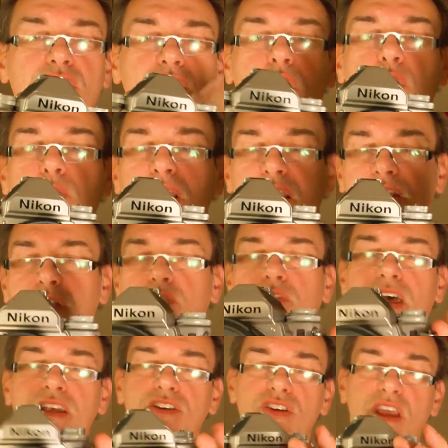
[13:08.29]
no built-in
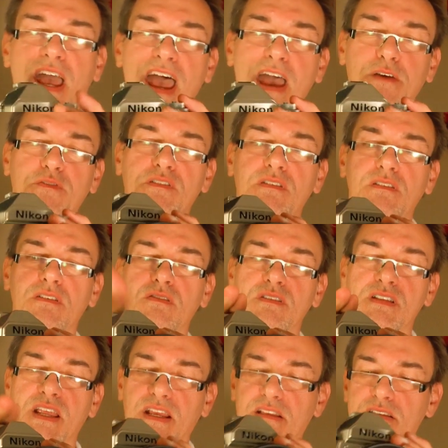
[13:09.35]
flash. You have to use
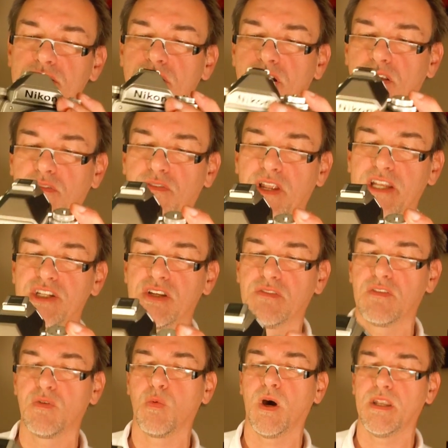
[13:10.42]
an external flash
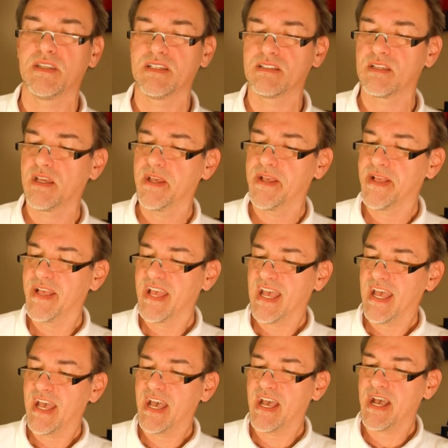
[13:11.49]
if you want it.
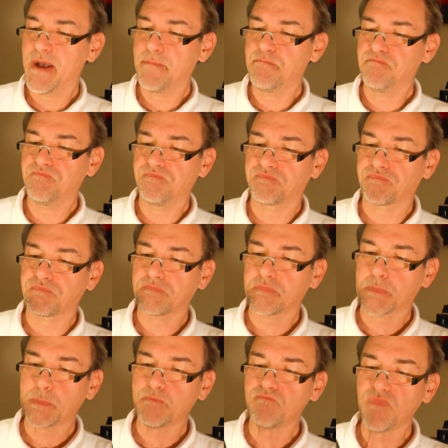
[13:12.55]

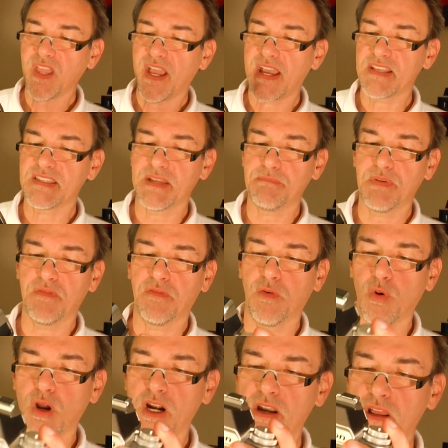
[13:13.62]
As said
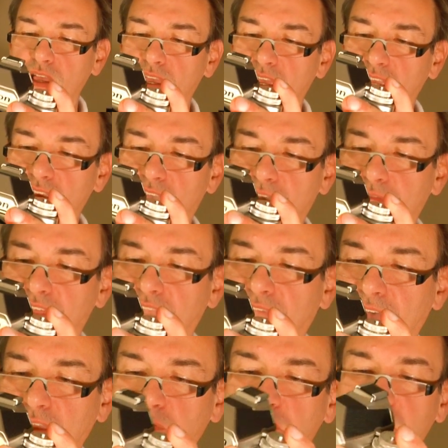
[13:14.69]
before, you have the
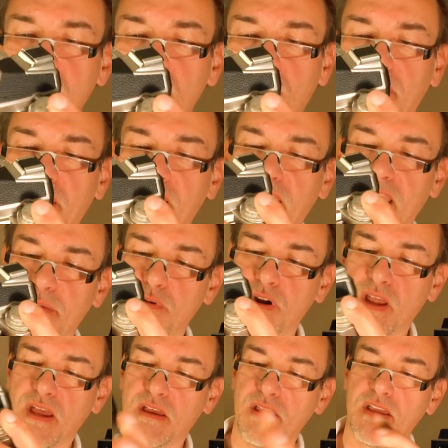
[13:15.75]
live view on the
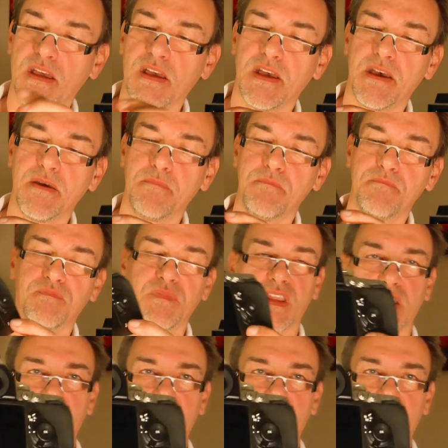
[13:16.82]
camera. You